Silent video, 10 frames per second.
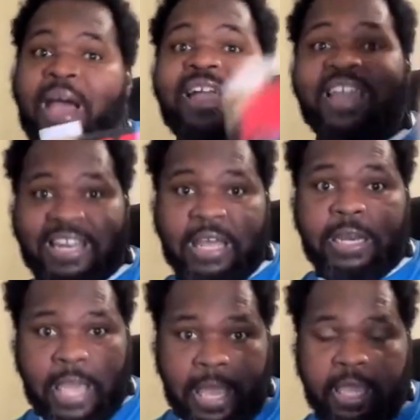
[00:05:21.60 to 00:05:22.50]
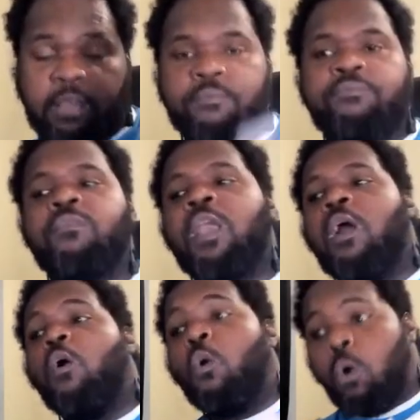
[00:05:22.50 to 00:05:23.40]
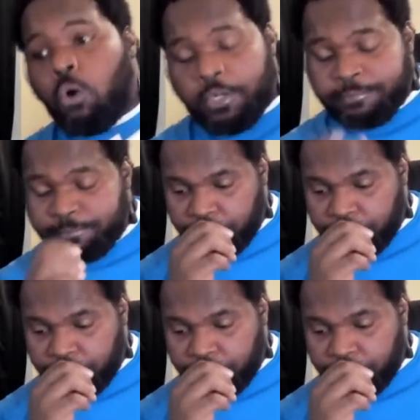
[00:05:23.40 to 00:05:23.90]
back in the day, or